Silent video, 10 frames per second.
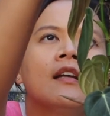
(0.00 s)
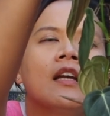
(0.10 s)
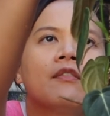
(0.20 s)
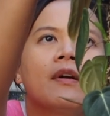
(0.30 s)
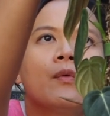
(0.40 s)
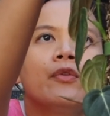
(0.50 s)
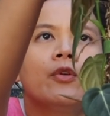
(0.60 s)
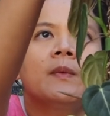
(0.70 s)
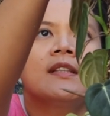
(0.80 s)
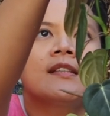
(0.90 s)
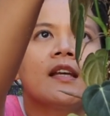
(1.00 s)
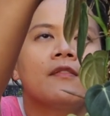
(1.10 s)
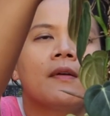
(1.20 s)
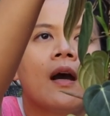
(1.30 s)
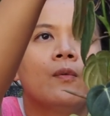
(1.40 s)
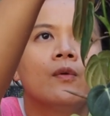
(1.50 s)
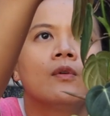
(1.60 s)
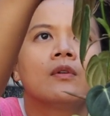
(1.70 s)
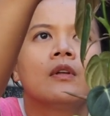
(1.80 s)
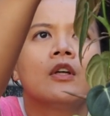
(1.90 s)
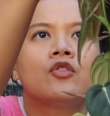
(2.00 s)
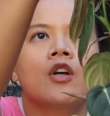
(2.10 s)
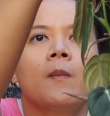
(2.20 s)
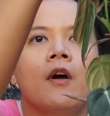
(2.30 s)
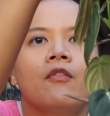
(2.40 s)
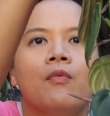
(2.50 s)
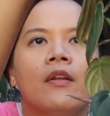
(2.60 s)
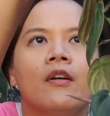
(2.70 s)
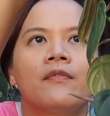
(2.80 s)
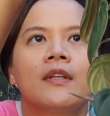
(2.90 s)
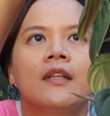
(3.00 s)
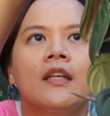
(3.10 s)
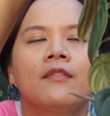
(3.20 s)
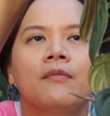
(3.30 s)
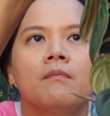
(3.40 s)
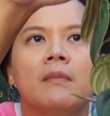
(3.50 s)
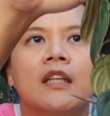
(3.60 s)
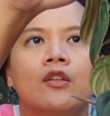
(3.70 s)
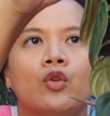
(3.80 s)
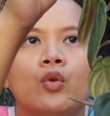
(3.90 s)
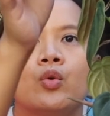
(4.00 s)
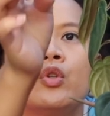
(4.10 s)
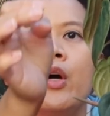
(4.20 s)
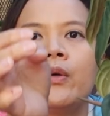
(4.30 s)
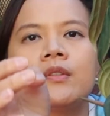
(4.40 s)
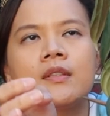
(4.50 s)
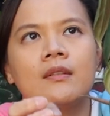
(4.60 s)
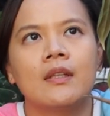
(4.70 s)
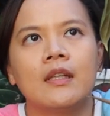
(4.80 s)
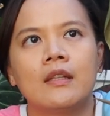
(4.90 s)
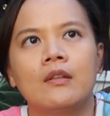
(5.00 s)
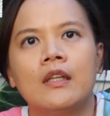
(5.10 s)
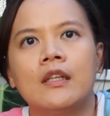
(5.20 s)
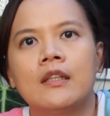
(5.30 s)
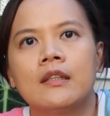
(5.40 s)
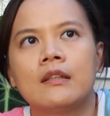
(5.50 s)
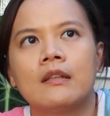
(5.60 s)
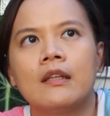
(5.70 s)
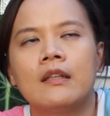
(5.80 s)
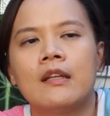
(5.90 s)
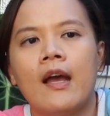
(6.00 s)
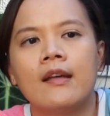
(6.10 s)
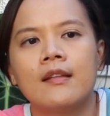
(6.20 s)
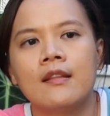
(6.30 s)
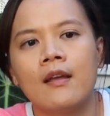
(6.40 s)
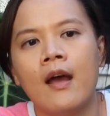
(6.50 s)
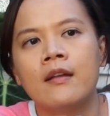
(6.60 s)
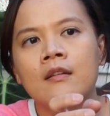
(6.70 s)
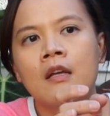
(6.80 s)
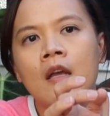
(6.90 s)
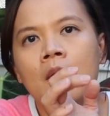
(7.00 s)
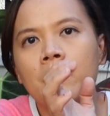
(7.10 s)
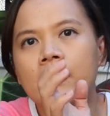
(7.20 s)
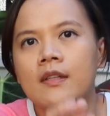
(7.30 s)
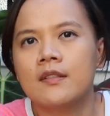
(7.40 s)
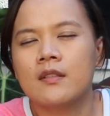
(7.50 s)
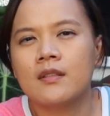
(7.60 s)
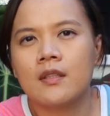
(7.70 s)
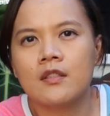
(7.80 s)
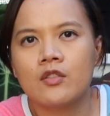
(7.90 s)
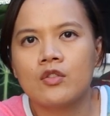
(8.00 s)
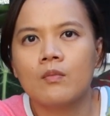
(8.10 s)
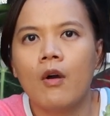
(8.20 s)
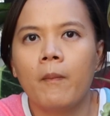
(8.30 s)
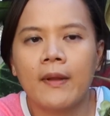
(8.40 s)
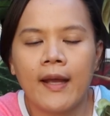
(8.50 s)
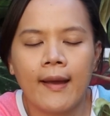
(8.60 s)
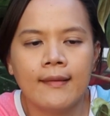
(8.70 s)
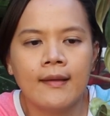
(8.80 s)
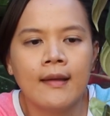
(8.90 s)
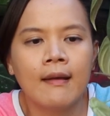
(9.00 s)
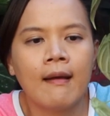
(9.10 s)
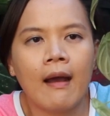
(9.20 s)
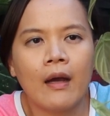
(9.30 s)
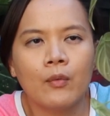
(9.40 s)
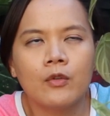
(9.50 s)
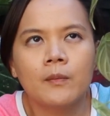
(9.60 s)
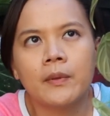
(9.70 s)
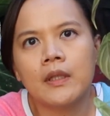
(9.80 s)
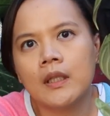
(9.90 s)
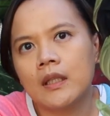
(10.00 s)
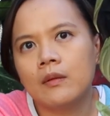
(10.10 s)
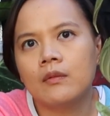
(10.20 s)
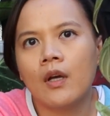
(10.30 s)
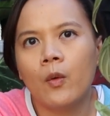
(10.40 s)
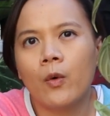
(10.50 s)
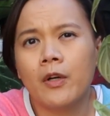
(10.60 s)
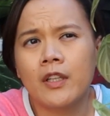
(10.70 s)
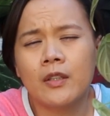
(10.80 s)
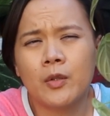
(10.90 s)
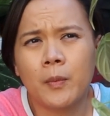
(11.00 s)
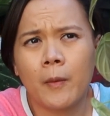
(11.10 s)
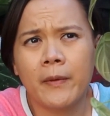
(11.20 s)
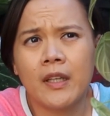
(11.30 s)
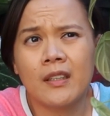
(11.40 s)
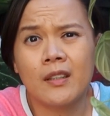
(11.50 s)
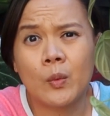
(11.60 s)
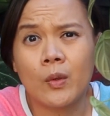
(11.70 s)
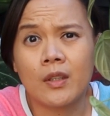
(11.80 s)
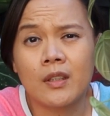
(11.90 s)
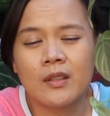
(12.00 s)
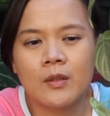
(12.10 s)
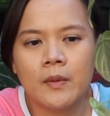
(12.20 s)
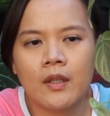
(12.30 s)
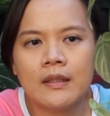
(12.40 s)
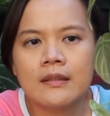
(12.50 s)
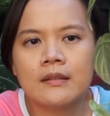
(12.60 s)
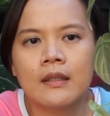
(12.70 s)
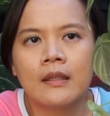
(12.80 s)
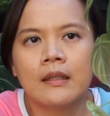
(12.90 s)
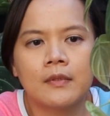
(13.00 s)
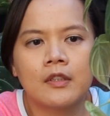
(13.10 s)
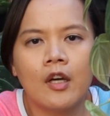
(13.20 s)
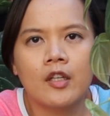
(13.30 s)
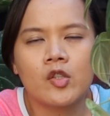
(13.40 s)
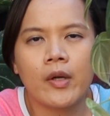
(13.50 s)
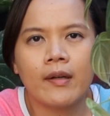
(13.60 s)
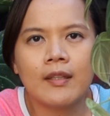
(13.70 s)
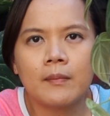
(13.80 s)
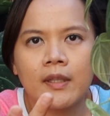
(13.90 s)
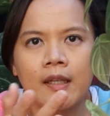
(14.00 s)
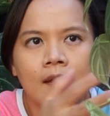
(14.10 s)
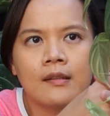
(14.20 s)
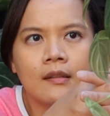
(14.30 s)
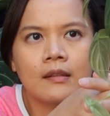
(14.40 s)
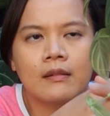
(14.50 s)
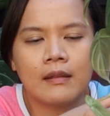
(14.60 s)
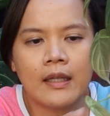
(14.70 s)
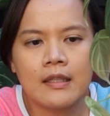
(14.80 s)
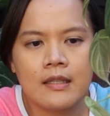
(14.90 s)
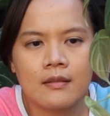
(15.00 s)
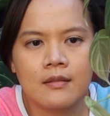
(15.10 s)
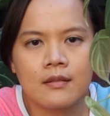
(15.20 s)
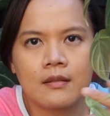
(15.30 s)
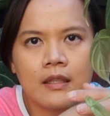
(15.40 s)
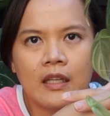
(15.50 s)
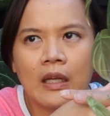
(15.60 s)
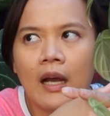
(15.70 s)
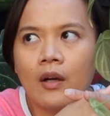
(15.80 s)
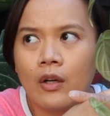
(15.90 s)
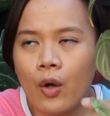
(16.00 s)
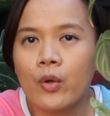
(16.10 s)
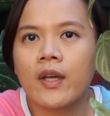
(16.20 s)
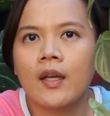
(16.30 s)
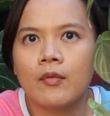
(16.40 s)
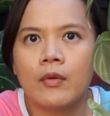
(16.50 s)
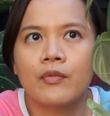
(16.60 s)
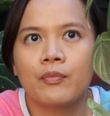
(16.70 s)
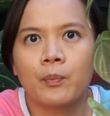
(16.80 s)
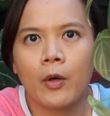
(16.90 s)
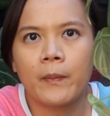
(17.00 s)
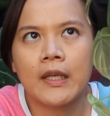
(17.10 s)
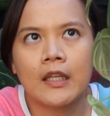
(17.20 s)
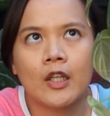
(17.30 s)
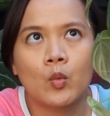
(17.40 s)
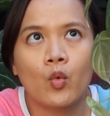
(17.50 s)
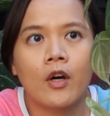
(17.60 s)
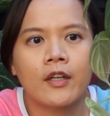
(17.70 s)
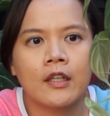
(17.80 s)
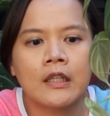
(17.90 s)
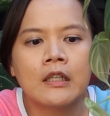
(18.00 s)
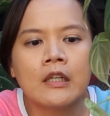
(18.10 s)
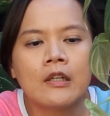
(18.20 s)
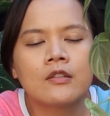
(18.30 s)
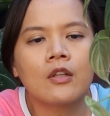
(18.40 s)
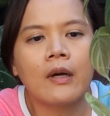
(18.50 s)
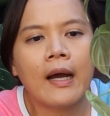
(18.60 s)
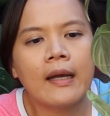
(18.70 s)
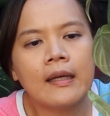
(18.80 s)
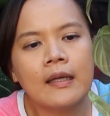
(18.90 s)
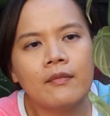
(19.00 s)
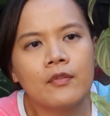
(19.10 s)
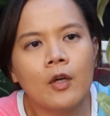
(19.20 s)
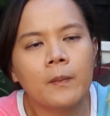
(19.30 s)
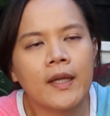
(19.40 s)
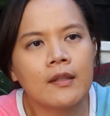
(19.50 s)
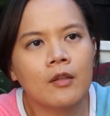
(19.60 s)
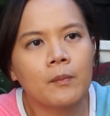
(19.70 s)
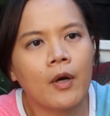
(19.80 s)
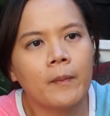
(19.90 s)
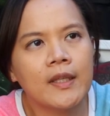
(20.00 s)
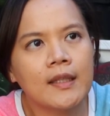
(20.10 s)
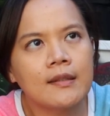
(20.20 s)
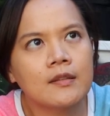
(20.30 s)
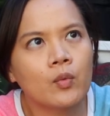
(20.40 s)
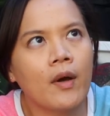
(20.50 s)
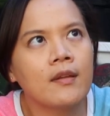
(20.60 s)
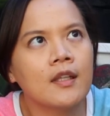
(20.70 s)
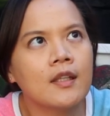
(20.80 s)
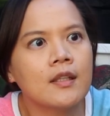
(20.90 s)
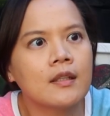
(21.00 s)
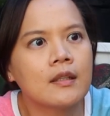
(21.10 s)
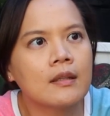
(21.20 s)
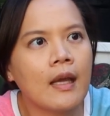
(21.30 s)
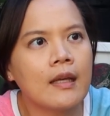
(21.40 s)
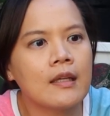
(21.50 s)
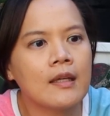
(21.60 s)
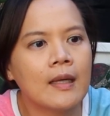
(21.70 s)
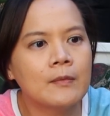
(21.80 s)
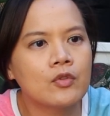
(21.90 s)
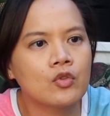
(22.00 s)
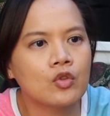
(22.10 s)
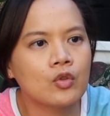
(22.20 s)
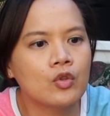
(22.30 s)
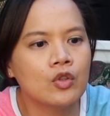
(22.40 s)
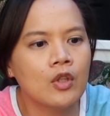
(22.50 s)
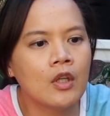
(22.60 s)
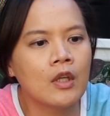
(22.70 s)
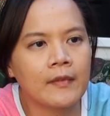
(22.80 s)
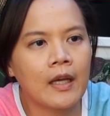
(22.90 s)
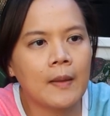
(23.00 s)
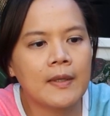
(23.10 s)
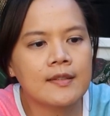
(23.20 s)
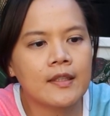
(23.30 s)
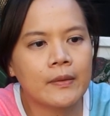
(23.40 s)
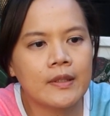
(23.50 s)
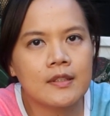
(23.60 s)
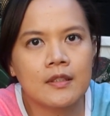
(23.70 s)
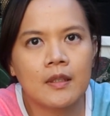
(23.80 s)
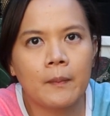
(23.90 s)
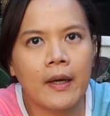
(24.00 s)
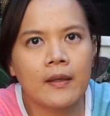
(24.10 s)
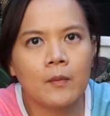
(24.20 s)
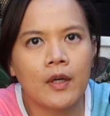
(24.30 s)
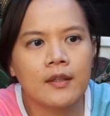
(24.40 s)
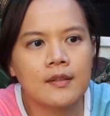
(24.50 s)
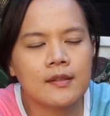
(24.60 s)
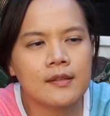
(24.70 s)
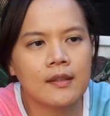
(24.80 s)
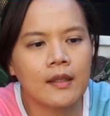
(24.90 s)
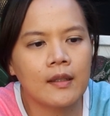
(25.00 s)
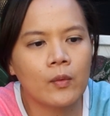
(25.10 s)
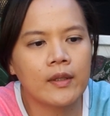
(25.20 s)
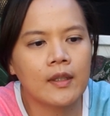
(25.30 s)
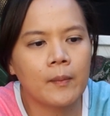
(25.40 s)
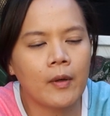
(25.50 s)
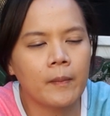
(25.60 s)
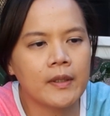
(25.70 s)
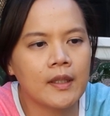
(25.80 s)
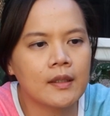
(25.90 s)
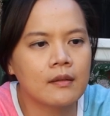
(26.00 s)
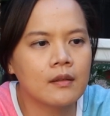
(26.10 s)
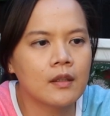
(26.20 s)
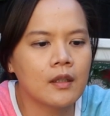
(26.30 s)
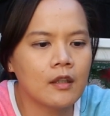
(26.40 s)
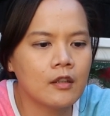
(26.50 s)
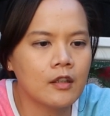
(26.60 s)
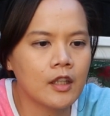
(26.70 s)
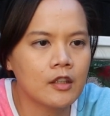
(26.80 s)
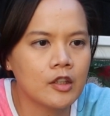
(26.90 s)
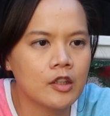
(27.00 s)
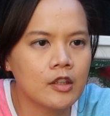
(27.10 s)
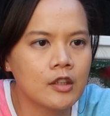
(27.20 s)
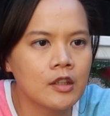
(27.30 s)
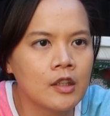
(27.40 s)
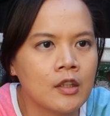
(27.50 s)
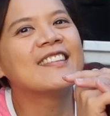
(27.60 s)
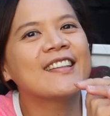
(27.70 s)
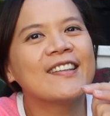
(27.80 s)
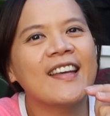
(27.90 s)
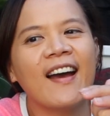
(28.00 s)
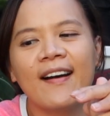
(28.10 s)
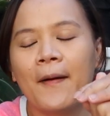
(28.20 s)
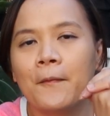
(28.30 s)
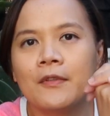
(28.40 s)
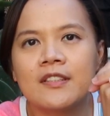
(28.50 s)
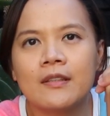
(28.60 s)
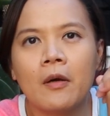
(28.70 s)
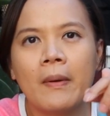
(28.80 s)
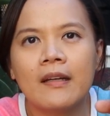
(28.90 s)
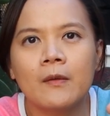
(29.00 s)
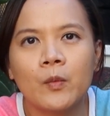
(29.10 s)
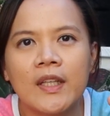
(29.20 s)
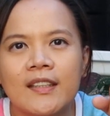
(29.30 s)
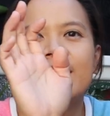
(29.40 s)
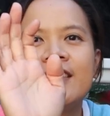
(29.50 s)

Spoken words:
If I want to be safe, I will chop off one of the leaf, make it 2 nodes in that, and then because it's such a small plant, I will be not worried to propagate it in the water, to be honest. The trailing plant like this, they are okay with propagate in water. So I have no plan on propagate this one in anytime soon. I might sell this, the bottom one. This is another one that I propagate early in the year. So yeah, see you about in a week.